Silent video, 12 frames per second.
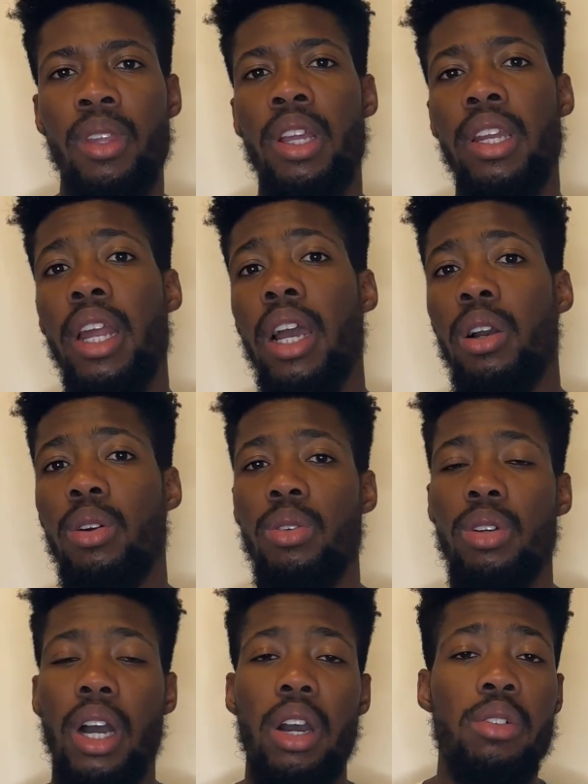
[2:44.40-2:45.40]
Now,
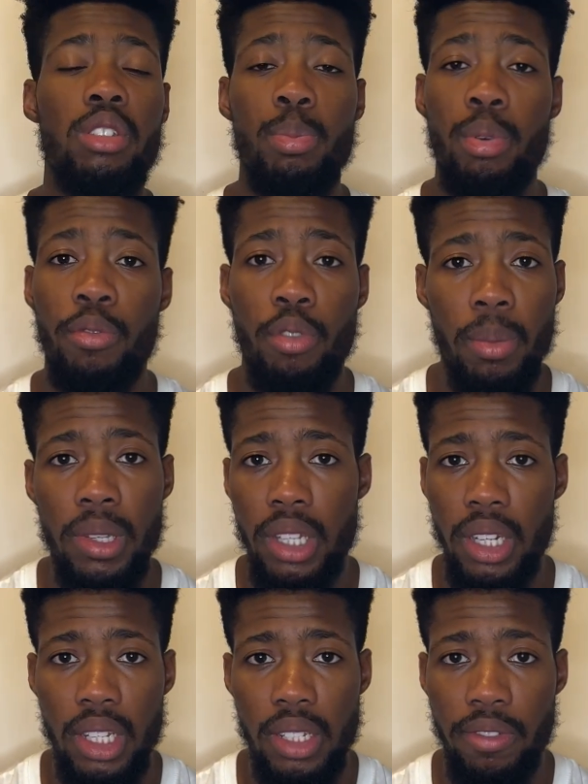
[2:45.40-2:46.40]
how is the performance
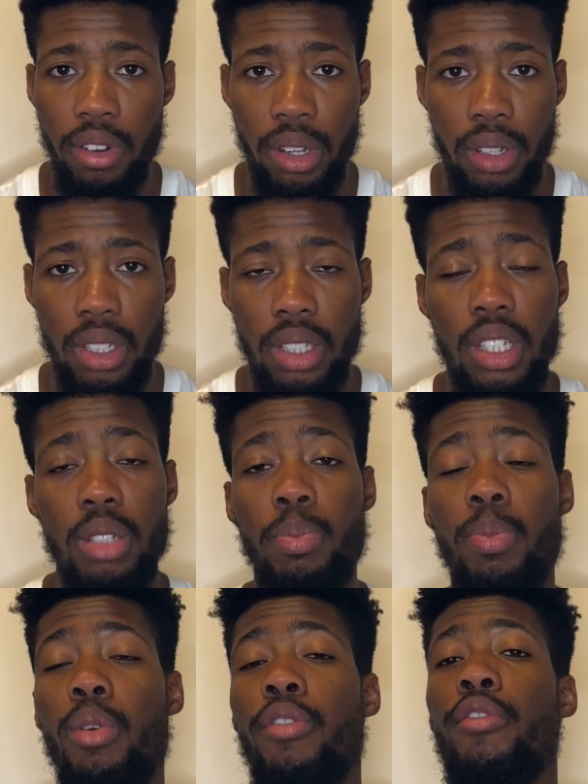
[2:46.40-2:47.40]
in this fragrance? The
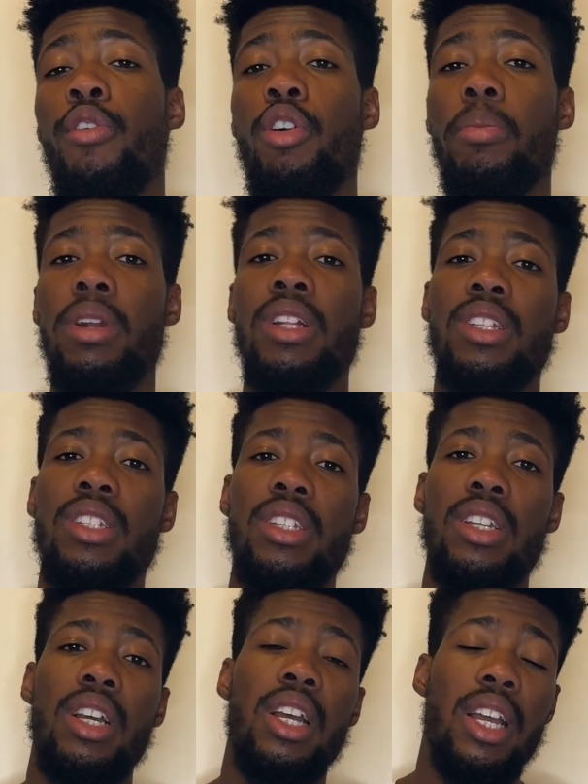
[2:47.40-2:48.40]
performance
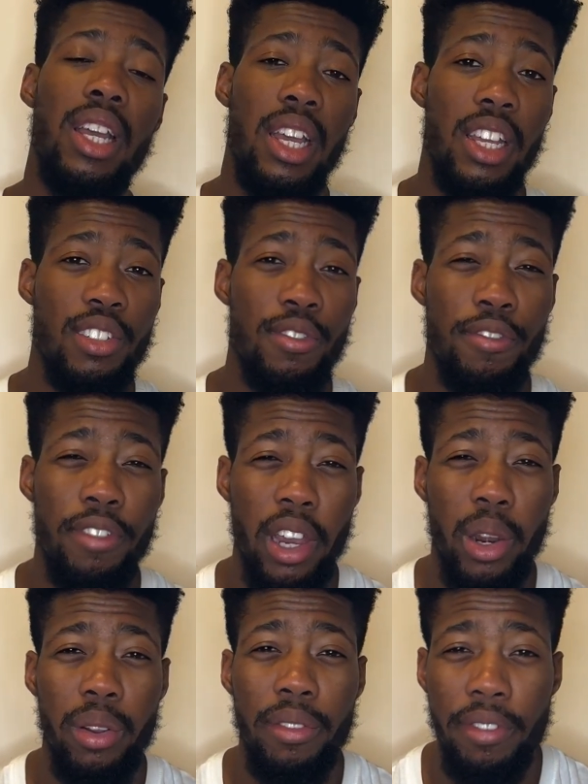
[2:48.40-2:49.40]
is
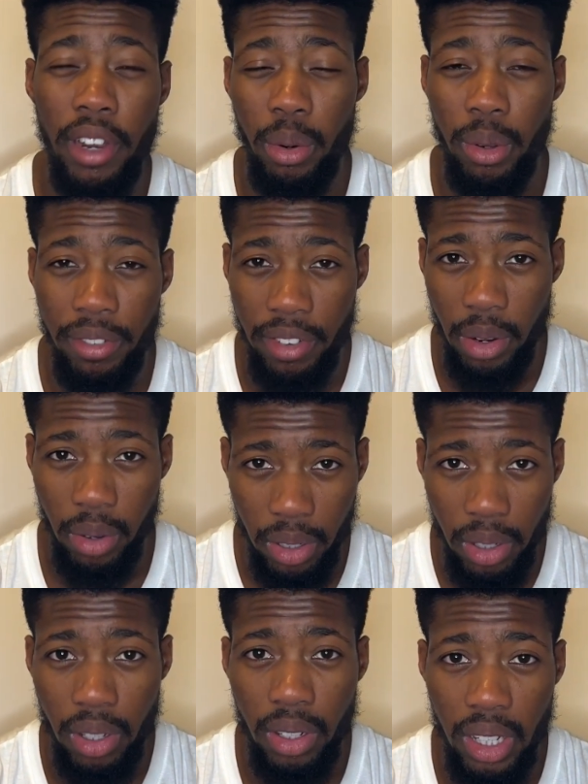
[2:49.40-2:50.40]
very, very, very
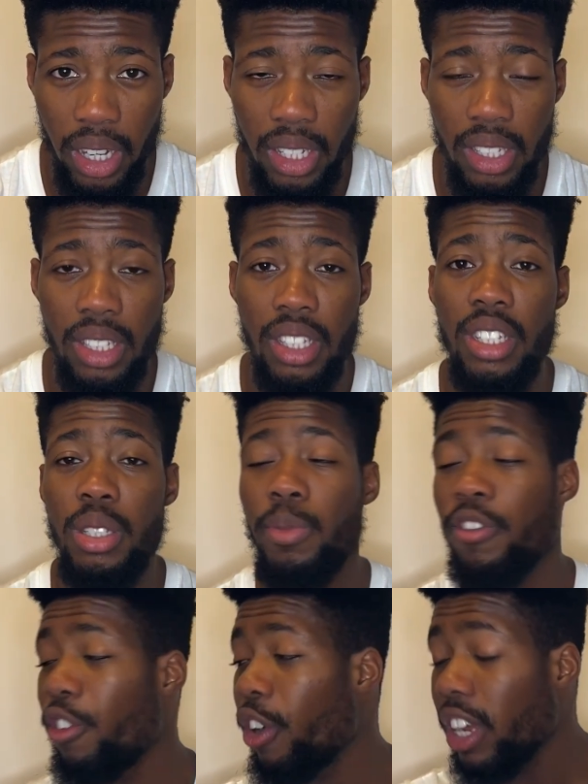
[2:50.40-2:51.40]
good, guys. This
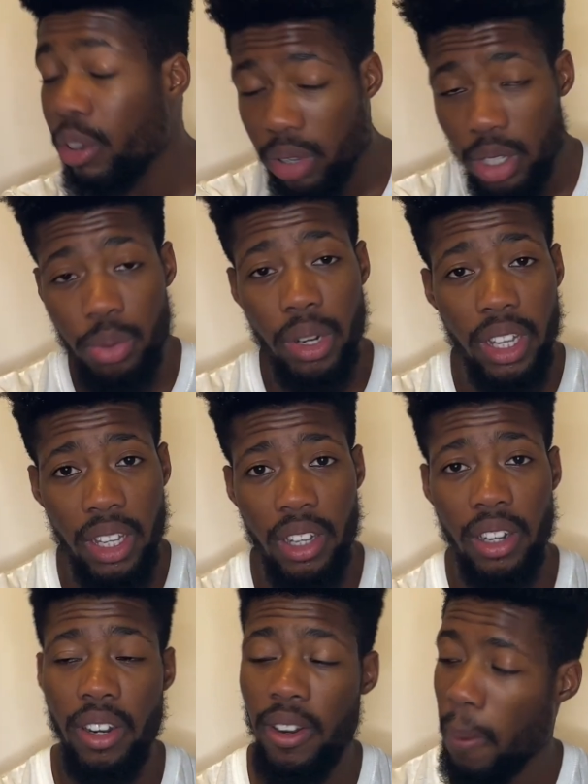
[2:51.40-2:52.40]
fragrance right
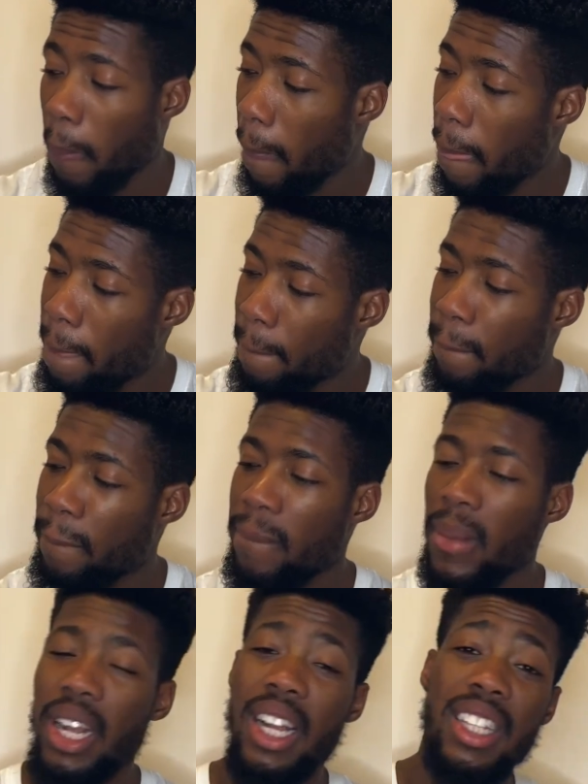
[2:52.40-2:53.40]
here,
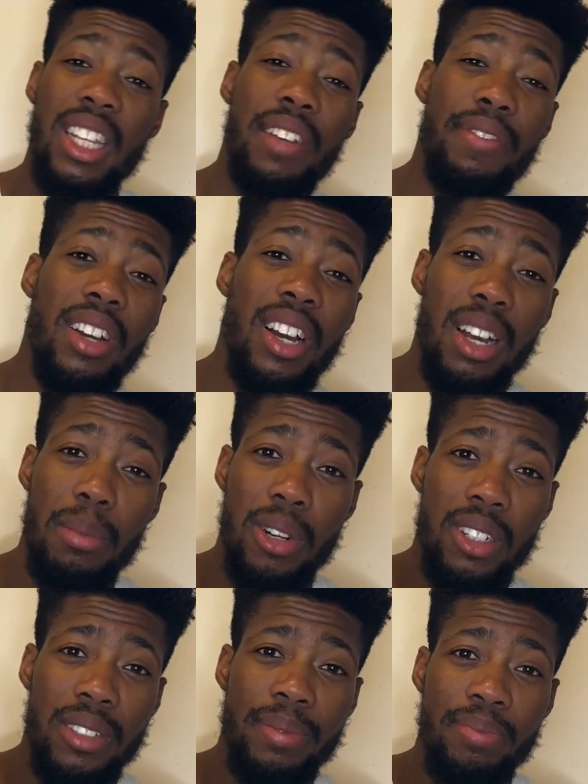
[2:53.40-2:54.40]
Lataffa
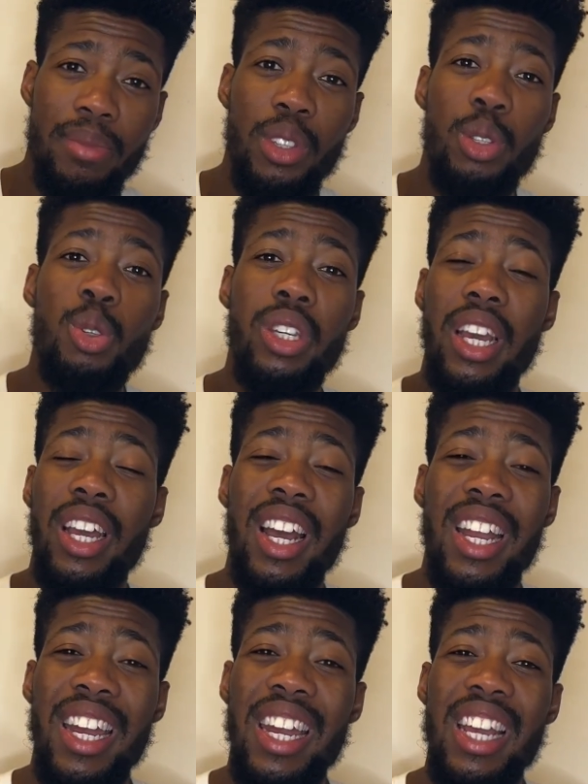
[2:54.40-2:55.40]
Khamrah, you get
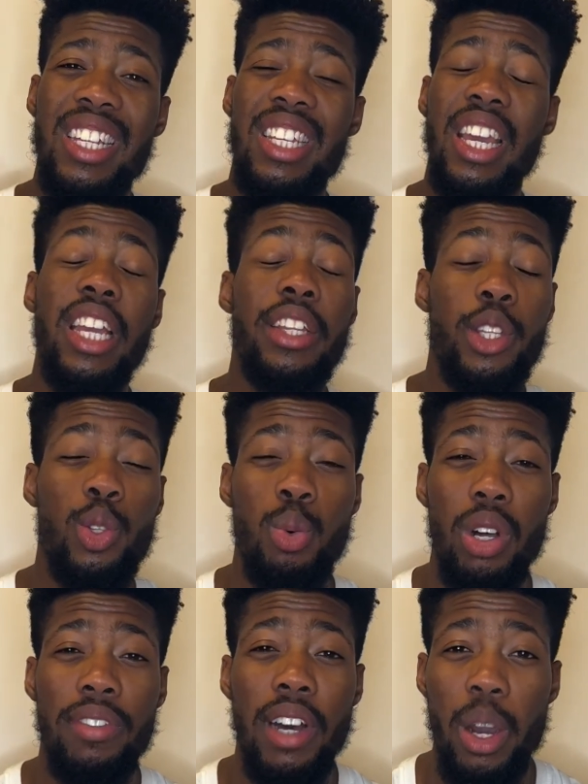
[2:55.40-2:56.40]
a nice 8 to
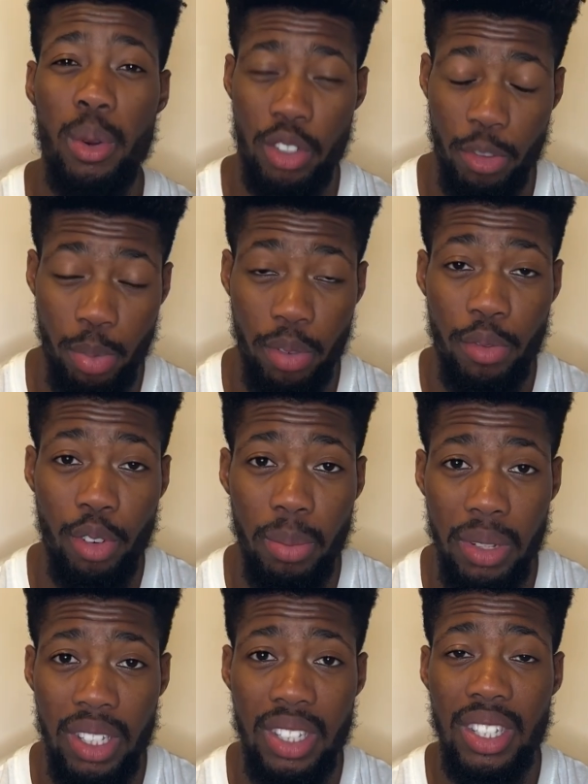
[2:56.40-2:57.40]
12 hours of
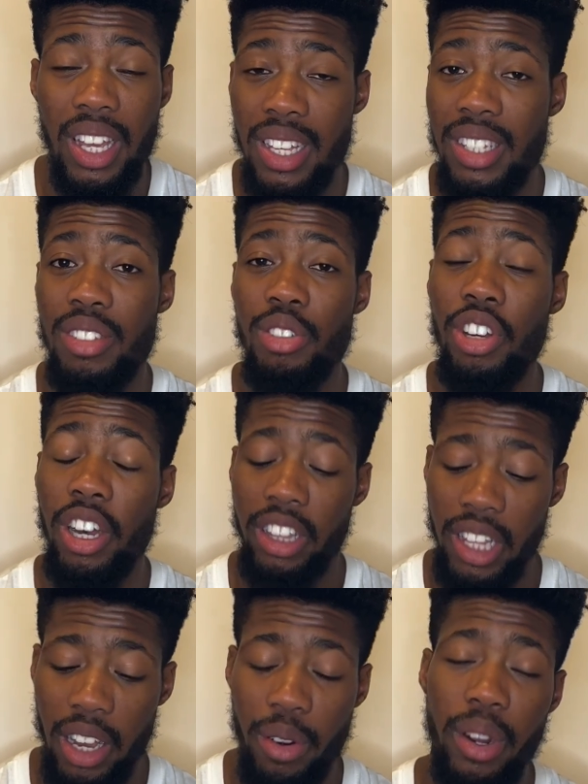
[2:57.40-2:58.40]
performance. Yes, you got
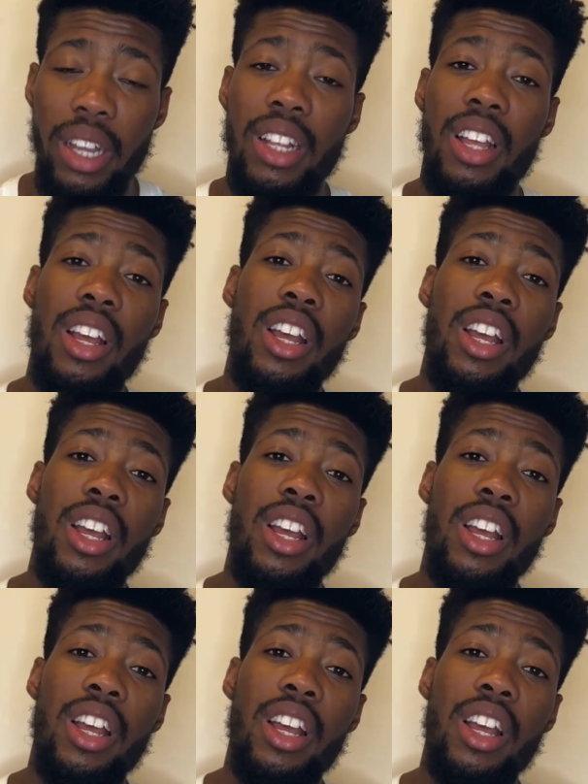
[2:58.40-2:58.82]
that right.